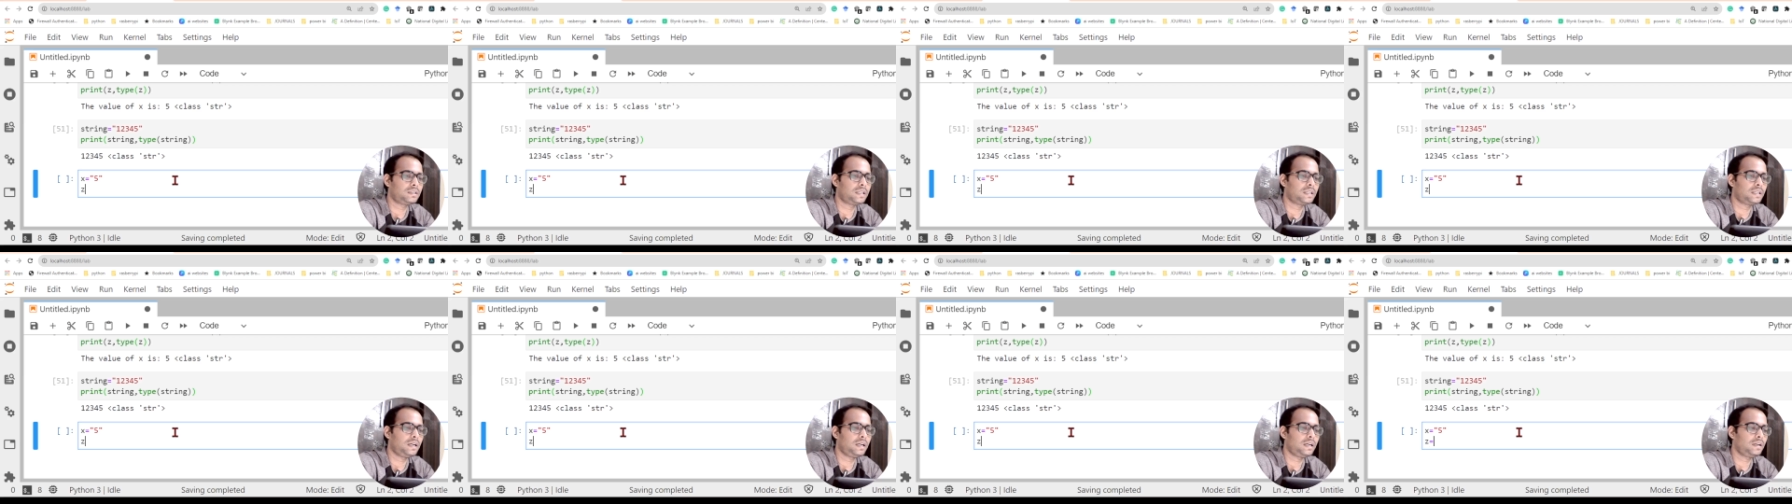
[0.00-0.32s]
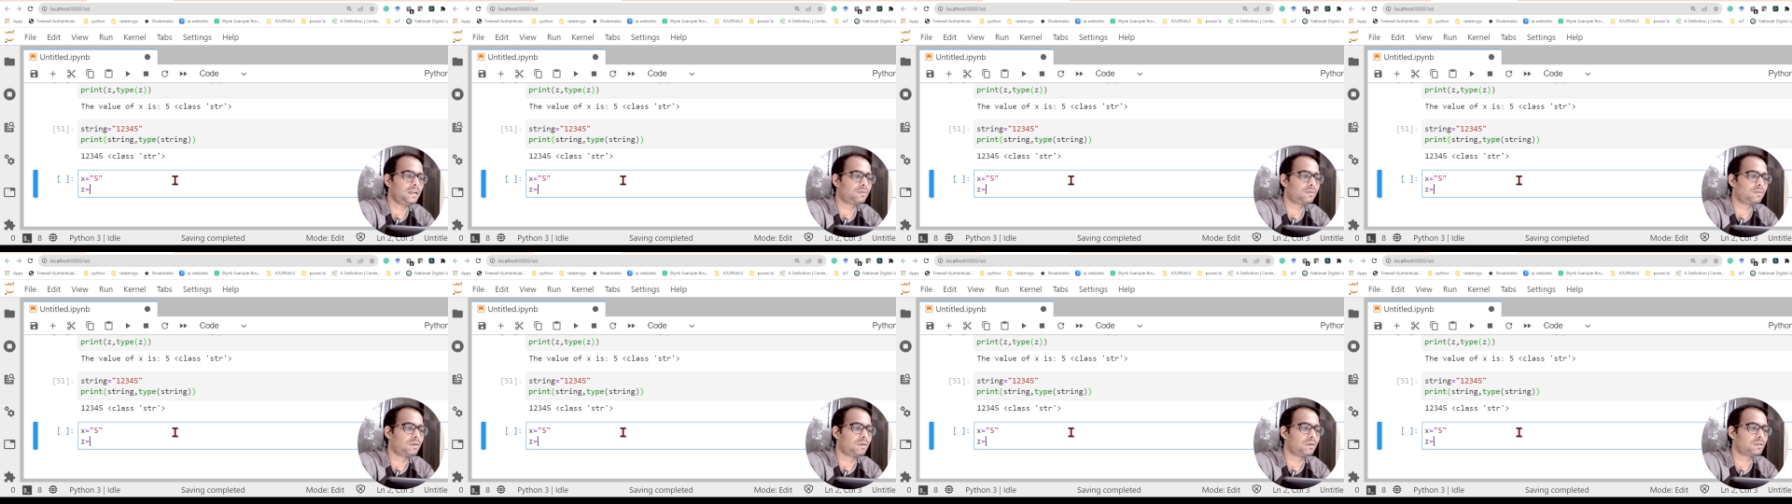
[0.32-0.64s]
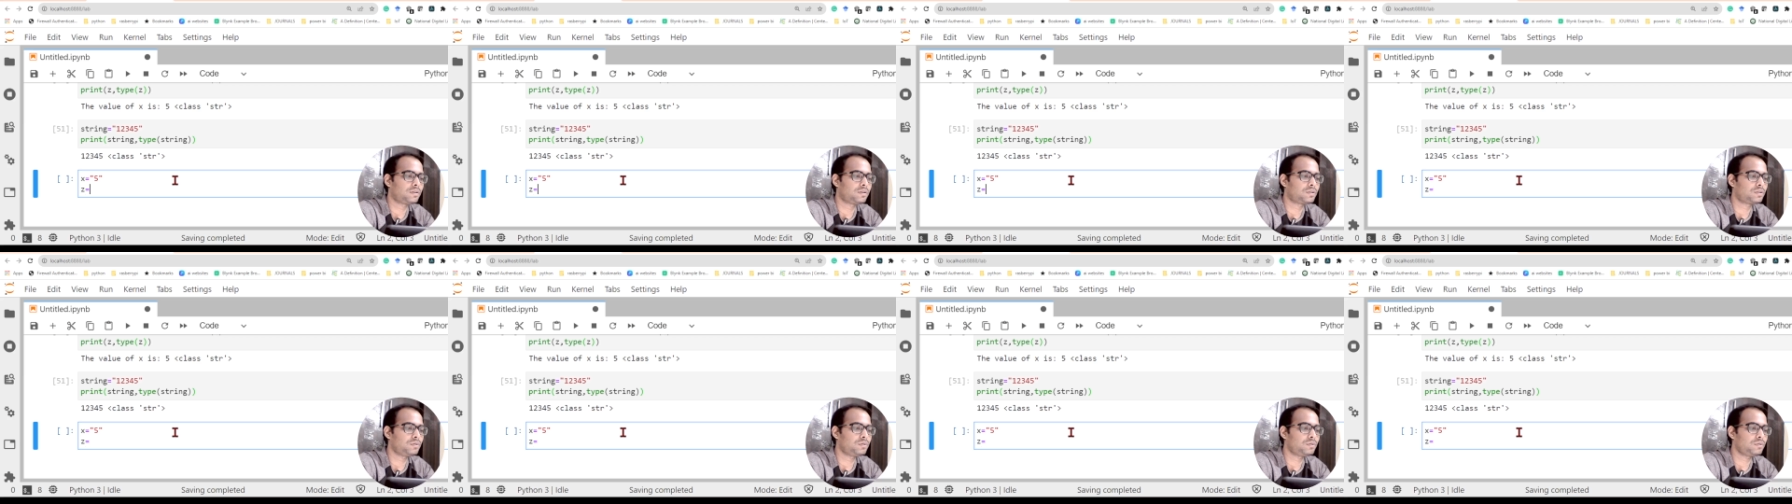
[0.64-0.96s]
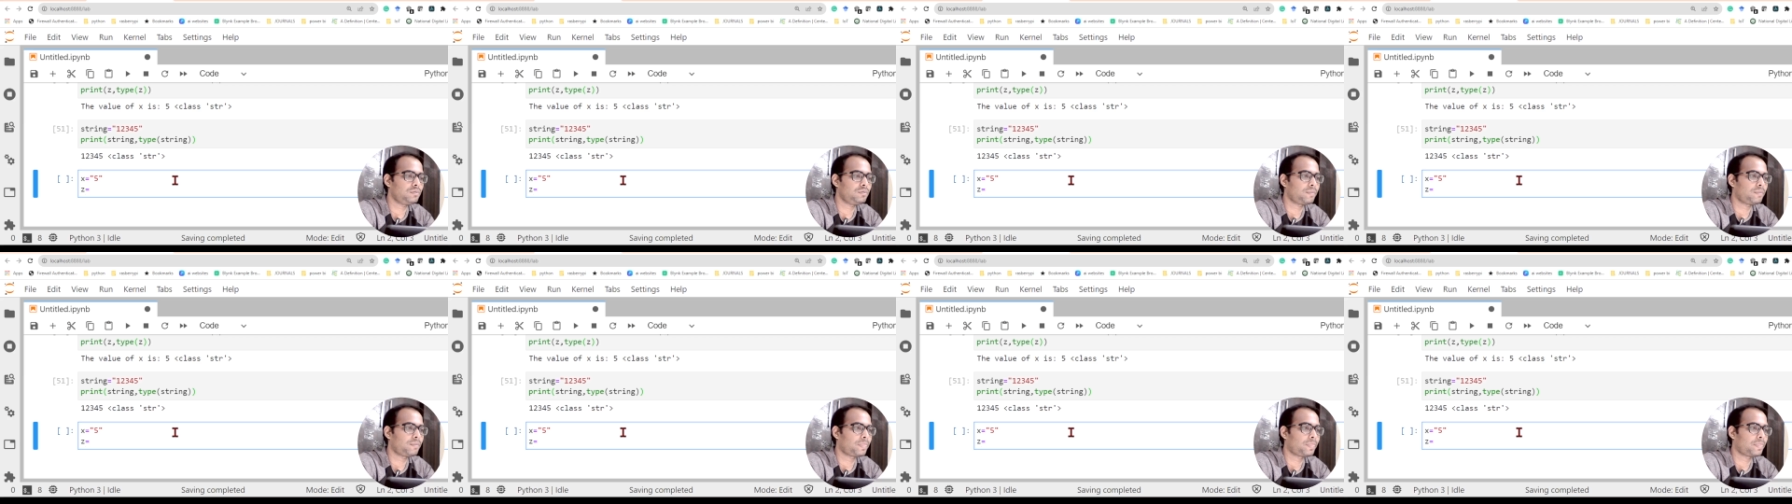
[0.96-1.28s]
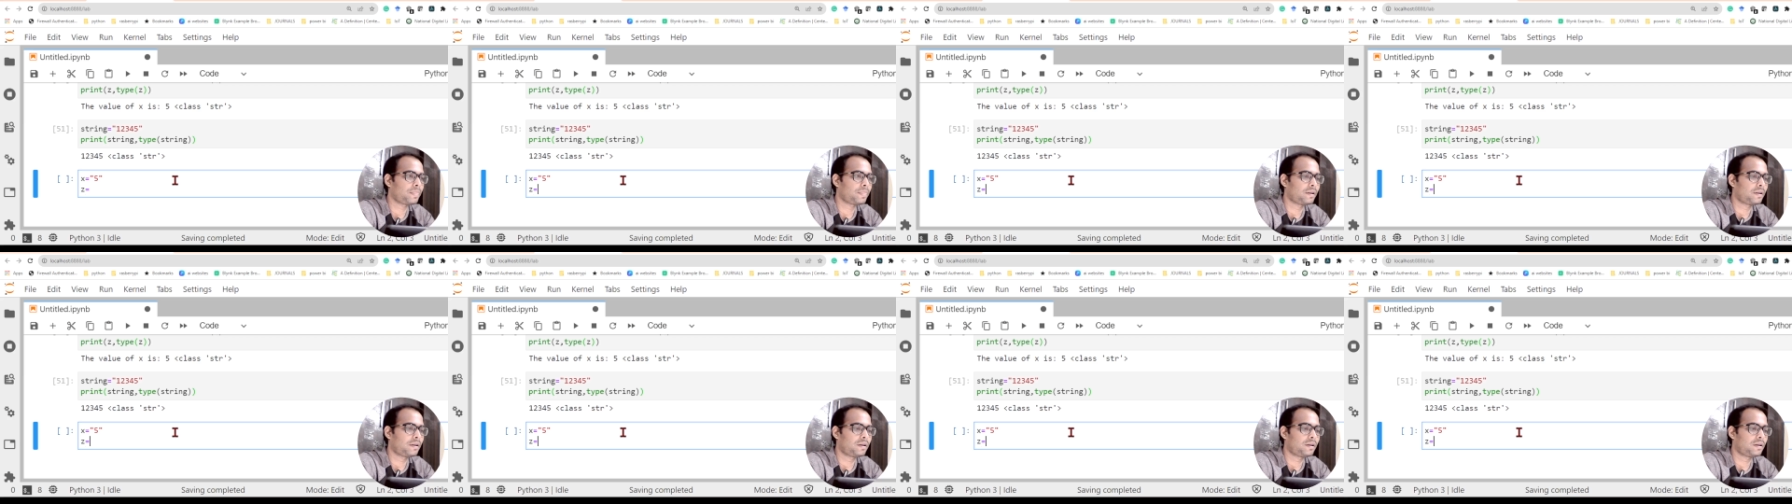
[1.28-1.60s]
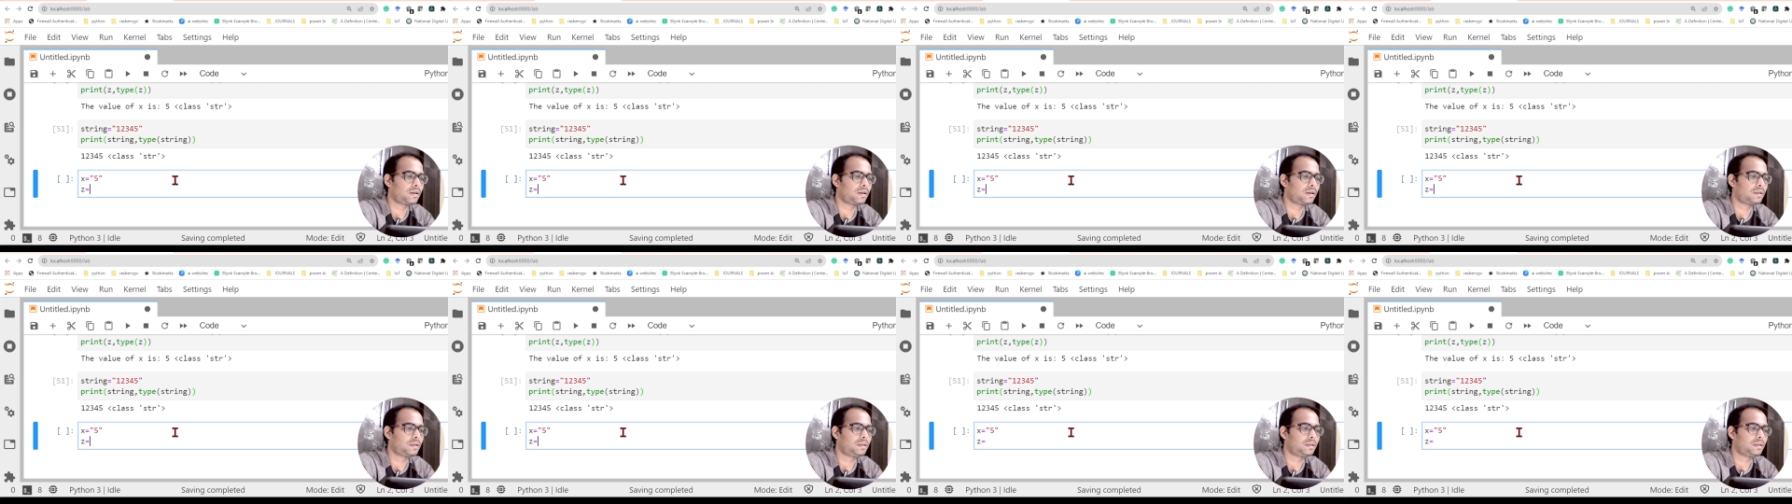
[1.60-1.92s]
z equals to
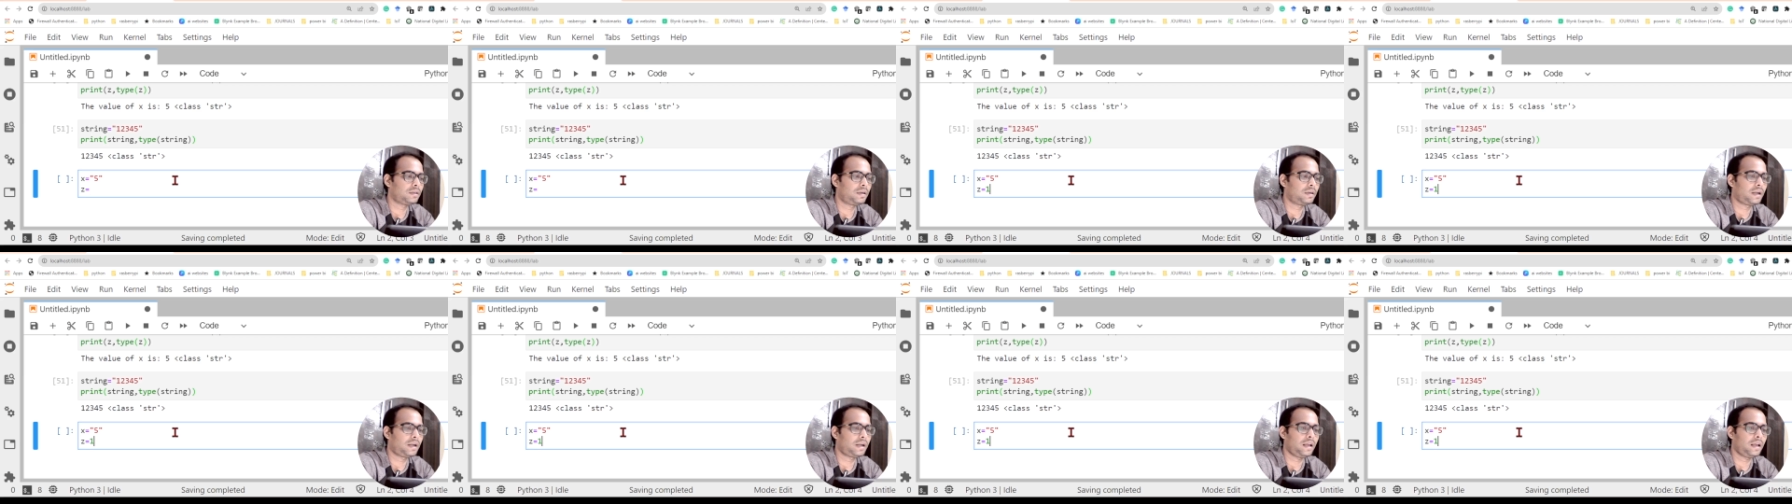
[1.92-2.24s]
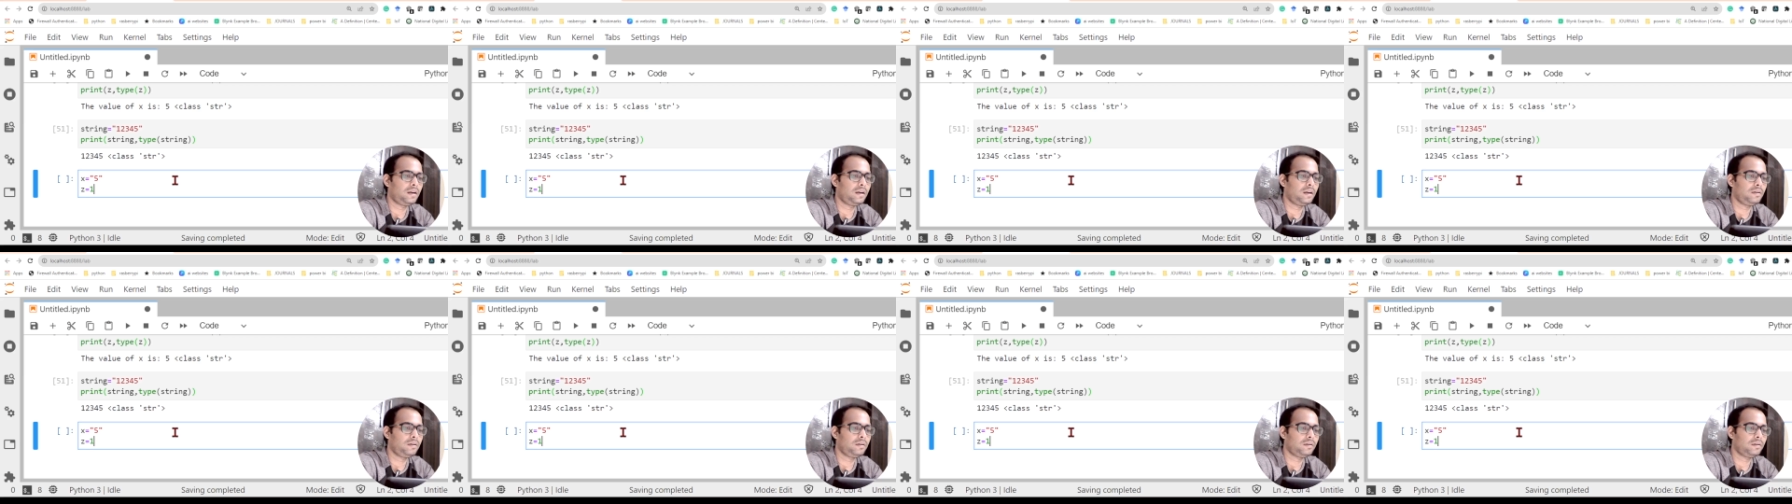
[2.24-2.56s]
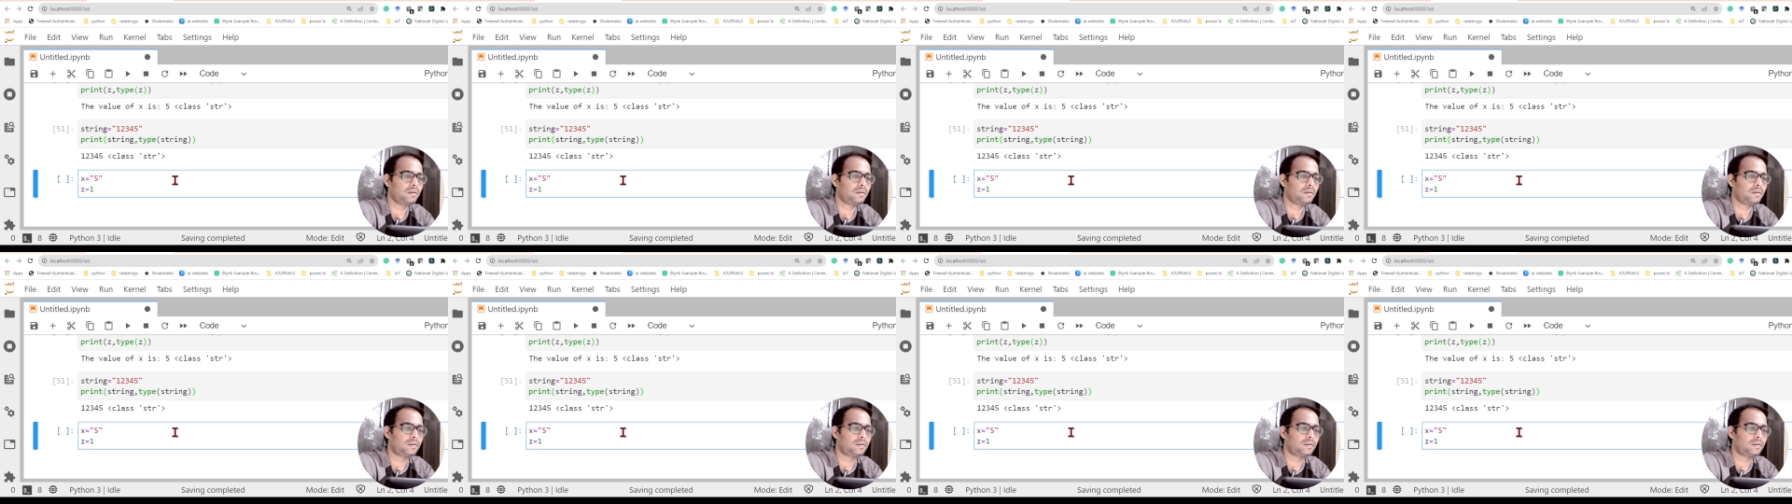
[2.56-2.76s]
10